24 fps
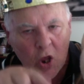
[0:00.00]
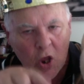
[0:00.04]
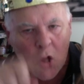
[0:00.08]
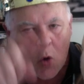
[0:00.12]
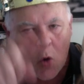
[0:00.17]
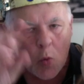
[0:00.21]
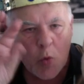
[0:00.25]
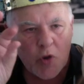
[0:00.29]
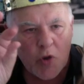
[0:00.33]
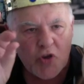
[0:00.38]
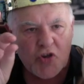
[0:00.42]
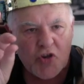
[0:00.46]

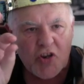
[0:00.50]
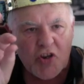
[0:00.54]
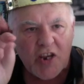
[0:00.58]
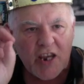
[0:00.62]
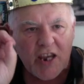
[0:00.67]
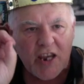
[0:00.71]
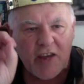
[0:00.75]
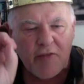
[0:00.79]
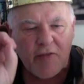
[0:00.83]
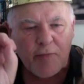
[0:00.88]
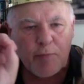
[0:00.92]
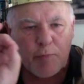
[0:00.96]
which
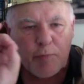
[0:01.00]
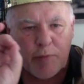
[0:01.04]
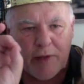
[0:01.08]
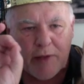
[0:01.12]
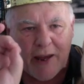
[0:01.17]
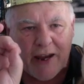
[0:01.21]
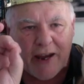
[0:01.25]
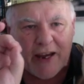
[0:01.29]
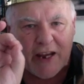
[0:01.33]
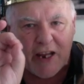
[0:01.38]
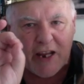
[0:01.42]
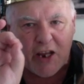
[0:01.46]
if
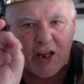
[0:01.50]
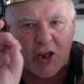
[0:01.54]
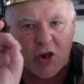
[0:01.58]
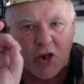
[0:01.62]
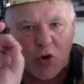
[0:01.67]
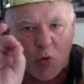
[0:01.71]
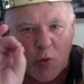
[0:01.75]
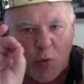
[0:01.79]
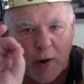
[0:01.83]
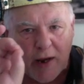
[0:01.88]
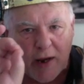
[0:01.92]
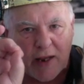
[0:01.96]
played
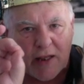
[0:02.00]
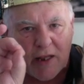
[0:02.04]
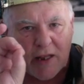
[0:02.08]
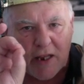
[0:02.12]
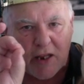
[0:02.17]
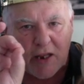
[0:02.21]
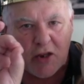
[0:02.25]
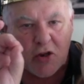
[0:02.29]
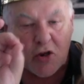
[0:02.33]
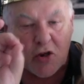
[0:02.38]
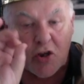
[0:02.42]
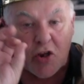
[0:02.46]
incorrectly,
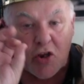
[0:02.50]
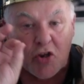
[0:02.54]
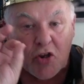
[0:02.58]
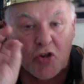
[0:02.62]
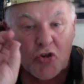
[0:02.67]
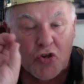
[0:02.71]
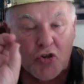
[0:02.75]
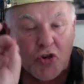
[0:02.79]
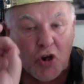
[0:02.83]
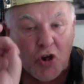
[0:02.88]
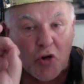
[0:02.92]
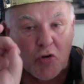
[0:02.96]
you can
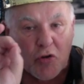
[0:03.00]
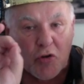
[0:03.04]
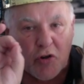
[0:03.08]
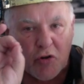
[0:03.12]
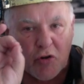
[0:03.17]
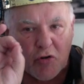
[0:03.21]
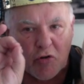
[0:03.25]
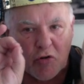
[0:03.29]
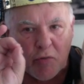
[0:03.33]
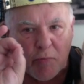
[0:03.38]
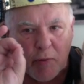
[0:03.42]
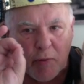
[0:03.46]
choke
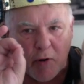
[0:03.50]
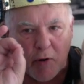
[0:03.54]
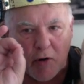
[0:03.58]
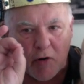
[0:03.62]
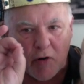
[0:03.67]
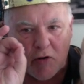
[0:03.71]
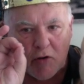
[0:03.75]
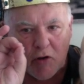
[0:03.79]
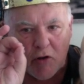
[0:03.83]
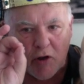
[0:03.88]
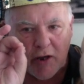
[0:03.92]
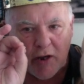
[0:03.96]
your
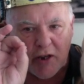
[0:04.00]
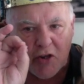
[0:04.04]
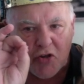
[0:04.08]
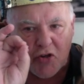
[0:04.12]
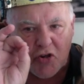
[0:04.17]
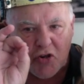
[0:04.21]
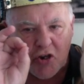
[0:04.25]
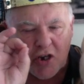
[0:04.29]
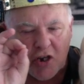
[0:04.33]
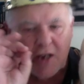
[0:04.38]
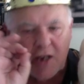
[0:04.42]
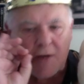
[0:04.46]
opponent like
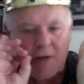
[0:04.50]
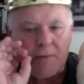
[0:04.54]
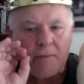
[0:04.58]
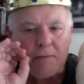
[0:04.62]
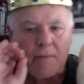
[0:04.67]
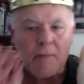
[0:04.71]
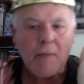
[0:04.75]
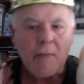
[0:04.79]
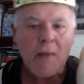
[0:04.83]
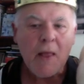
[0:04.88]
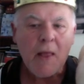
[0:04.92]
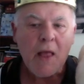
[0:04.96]
chicken.
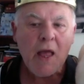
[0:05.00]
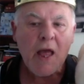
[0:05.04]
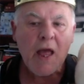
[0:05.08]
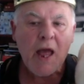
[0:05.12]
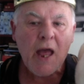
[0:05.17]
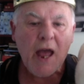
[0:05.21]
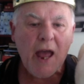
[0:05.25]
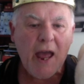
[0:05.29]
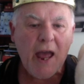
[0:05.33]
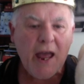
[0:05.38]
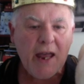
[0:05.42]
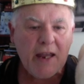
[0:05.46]

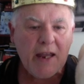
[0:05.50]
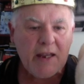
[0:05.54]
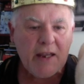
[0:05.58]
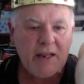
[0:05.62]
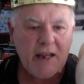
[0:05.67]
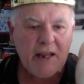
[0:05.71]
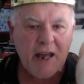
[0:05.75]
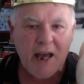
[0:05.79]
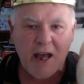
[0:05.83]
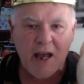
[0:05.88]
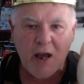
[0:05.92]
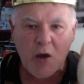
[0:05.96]
And
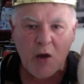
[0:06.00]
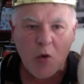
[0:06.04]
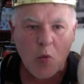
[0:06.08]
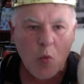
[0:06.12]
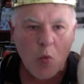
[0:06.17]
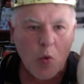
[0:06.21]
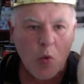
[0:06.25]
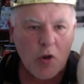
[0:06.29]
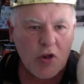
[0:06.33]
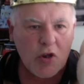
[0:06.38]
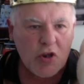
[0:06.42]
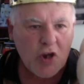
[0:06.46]

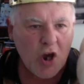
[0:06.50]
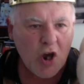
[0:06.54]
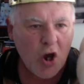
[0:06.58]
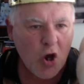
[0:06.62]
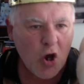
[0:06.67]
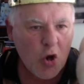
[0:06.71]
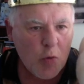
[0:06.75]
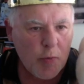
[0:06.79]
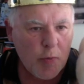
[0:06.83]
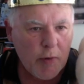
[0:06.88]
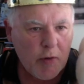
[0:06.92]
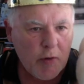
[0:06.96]
what you're
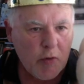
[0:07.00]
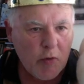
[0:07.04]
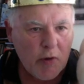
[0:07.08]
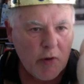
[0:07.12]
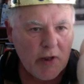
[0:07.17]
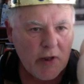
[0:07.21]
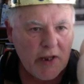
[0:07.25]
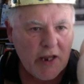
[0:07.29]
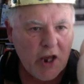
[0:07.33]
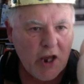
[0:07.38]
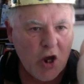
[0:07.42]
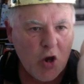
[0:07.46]

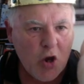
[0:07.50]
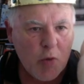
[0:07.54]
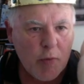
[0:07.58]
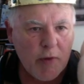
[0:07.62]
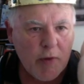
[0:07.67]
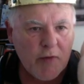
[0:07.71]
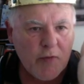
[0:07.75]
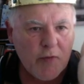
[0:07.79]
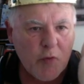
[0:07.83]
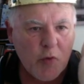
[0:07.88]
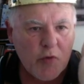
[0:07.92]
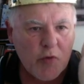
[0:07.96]
really hoping
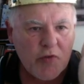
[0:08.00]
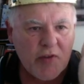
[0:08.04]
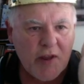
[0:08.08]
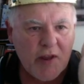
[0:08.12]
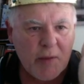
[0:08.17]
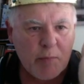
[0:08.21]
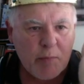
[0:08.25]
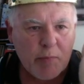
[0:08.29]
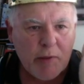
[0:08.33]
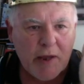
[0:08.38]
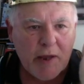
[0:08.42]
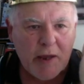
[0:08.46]
for is they
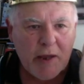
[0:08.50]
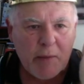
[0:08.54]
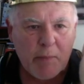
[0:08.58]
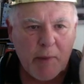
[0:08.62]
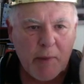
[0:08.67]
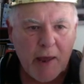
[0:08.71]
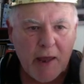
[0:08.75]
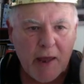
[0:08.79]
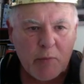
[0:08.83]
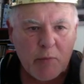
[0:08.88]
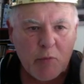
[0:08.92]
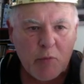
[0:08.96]
play a
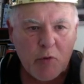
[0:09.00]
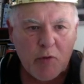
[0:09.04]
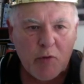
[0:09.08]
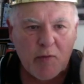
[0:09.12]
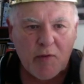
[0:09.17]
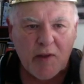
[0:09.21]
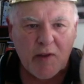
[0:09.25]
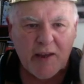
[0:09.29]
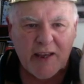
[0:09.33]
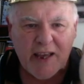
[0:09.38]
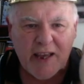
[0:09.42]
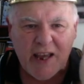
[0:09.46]
bad move
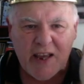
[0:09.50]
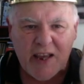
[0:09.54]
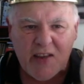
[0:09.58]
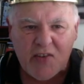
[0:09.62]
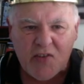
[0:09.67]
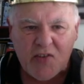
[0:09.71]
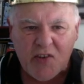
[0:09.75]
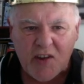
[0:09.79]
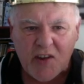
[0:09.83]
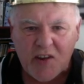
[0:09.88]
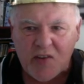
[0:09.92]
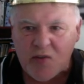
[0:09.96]
like
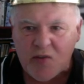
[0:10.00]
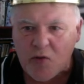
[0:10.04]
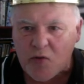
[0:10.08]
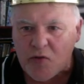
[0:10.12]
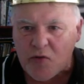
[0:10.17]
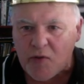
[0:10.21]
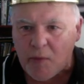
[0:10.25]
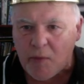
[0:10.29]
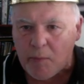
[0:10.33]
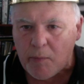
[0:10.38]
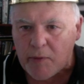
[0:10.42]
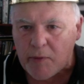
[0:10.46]
a6 or
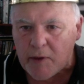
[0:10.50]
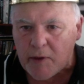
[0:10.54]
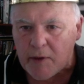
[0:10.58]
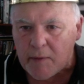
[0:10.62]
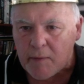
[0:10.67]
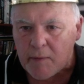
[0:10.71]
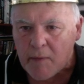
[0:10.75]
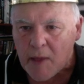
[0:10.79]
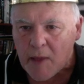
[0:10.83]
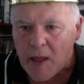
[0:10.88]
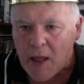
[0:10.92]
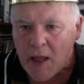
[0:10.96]
something.
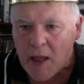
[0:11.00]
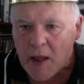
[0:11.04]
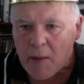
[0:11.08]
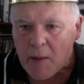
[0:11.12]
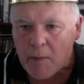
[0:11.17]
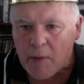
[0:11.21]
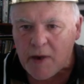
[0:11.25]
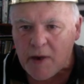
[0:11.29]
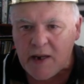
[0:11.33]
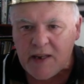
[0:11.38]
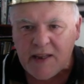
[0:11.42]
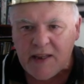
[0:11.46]

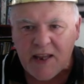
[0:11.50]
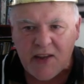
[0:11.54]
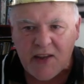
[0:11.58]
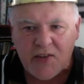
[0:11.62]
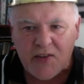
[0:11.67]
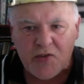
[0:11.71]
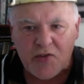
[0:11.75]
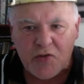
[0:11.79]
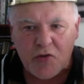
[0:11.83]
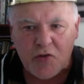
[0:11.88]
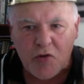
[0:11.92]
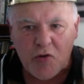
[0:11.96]
But he
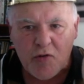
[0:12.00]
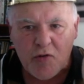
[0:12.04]
doesn't do